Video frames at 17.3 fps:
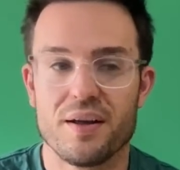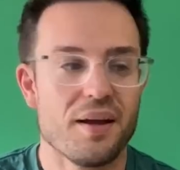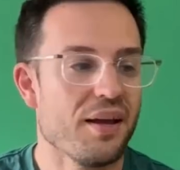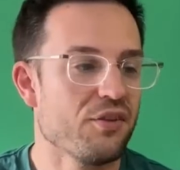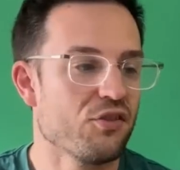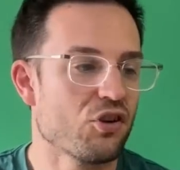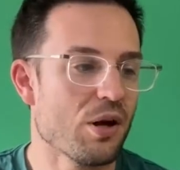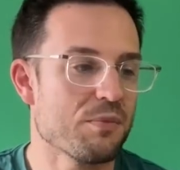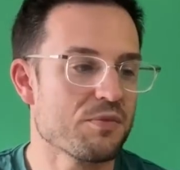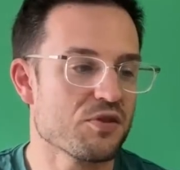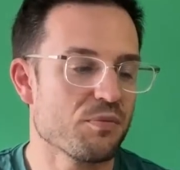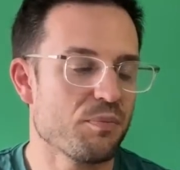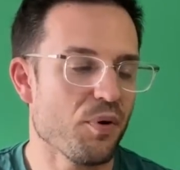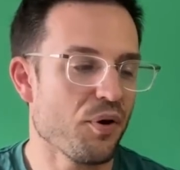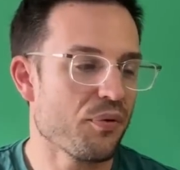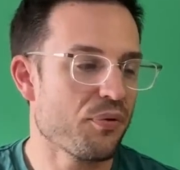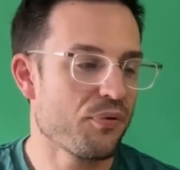in terms of
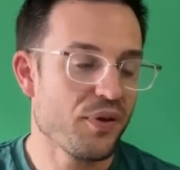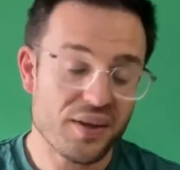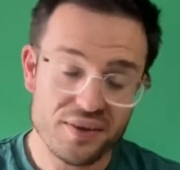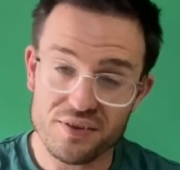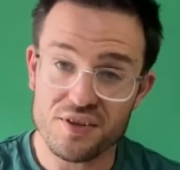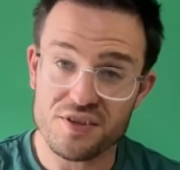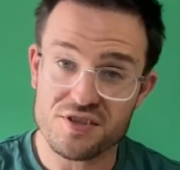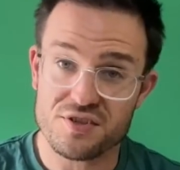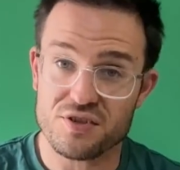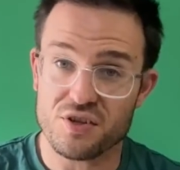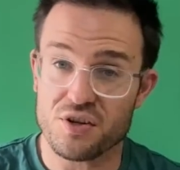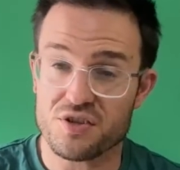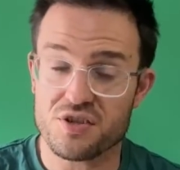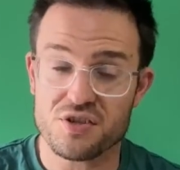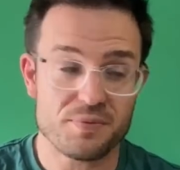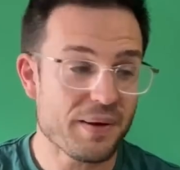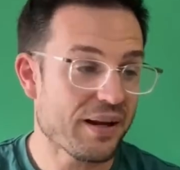both thickness, so
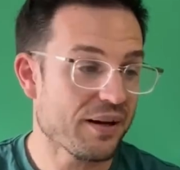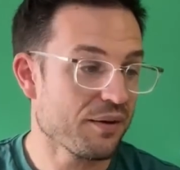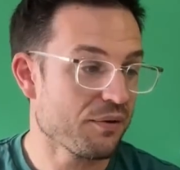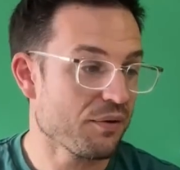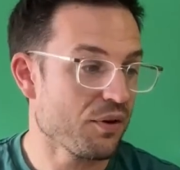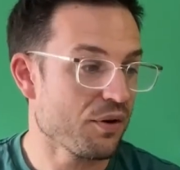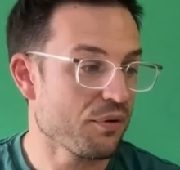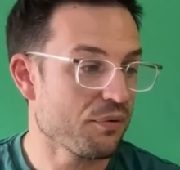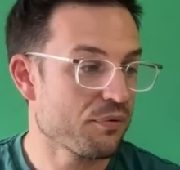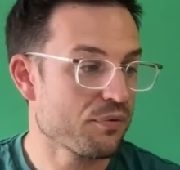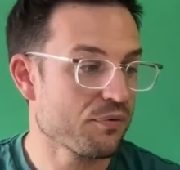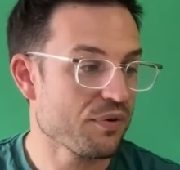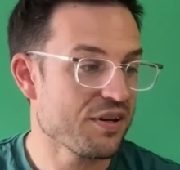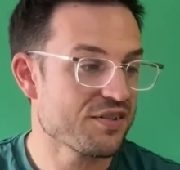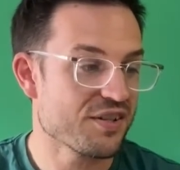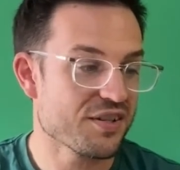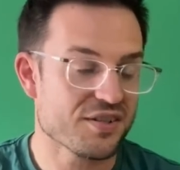this is about, you know,
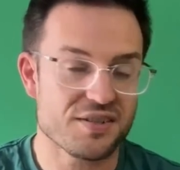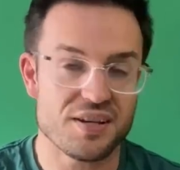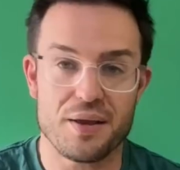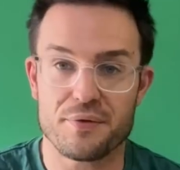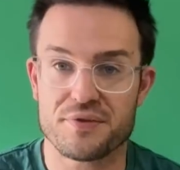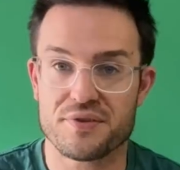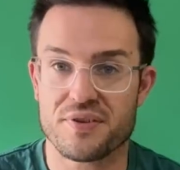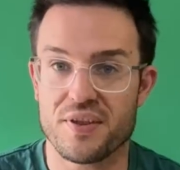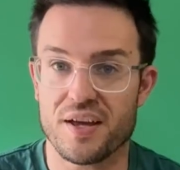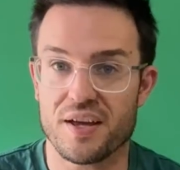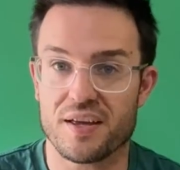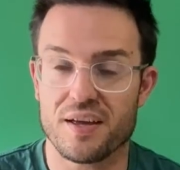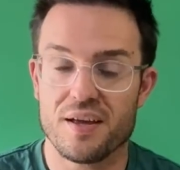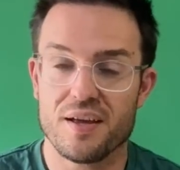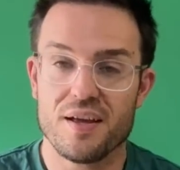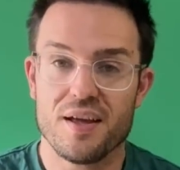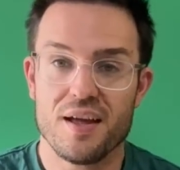3 16ths
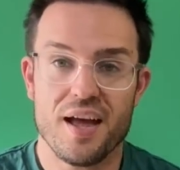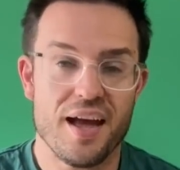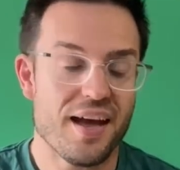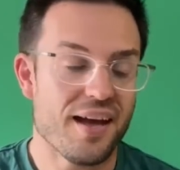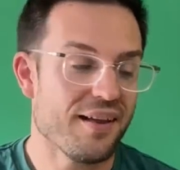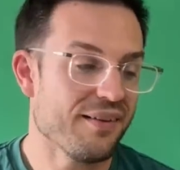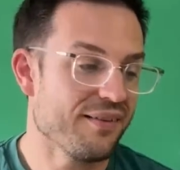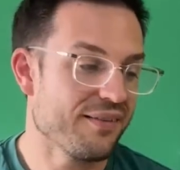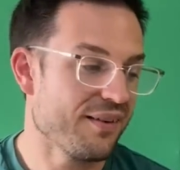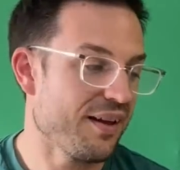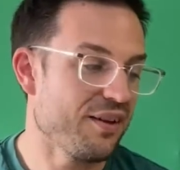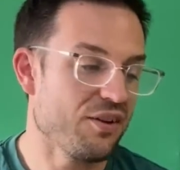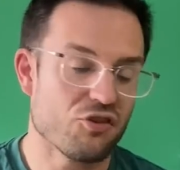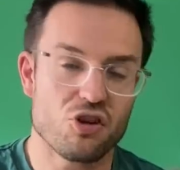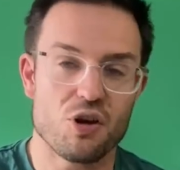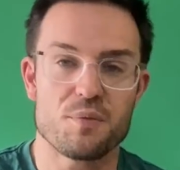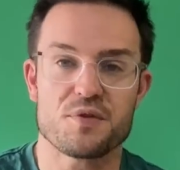thick, and
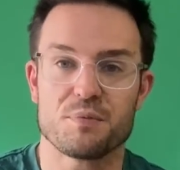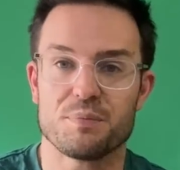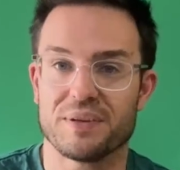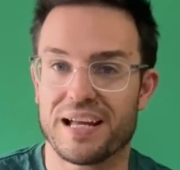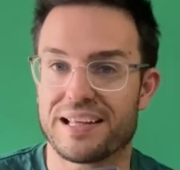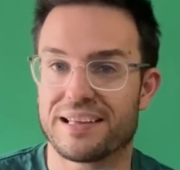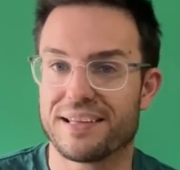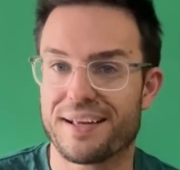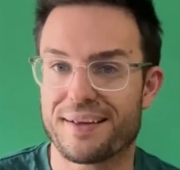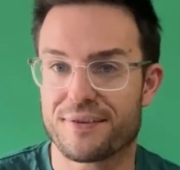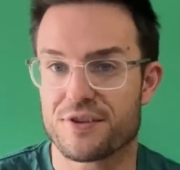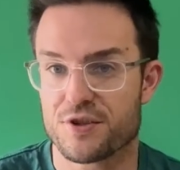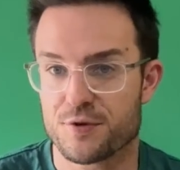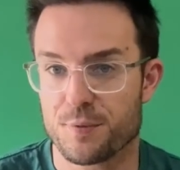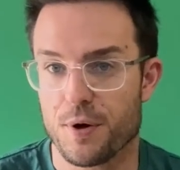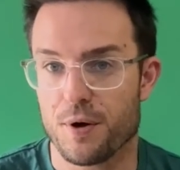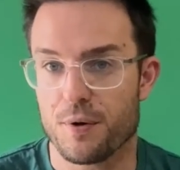in terms of blade length
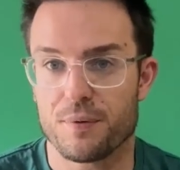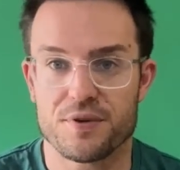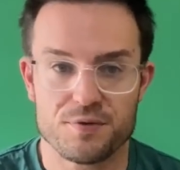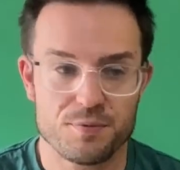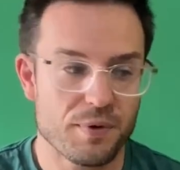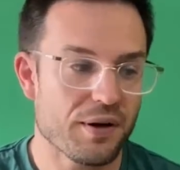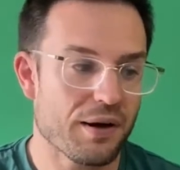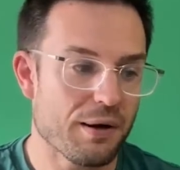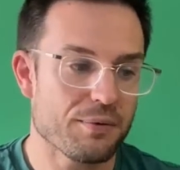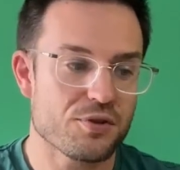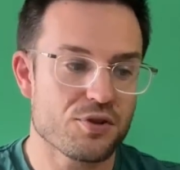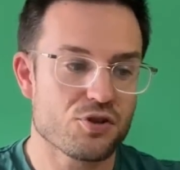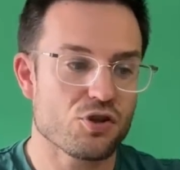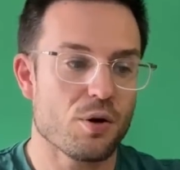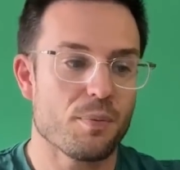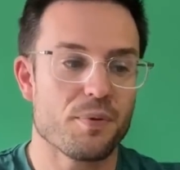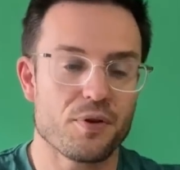as well, is where I would
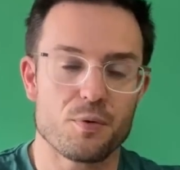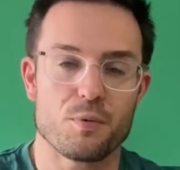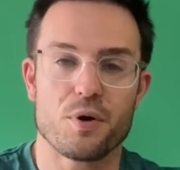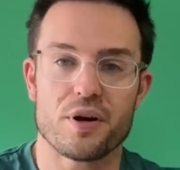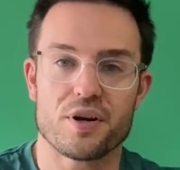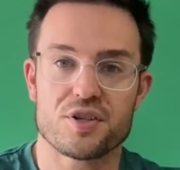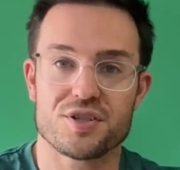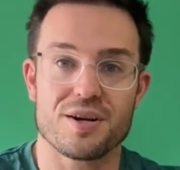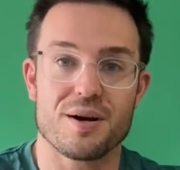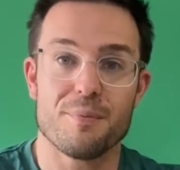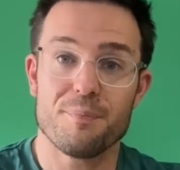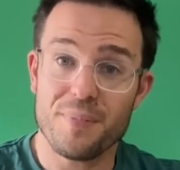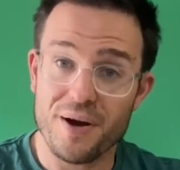stop at the Worksharp.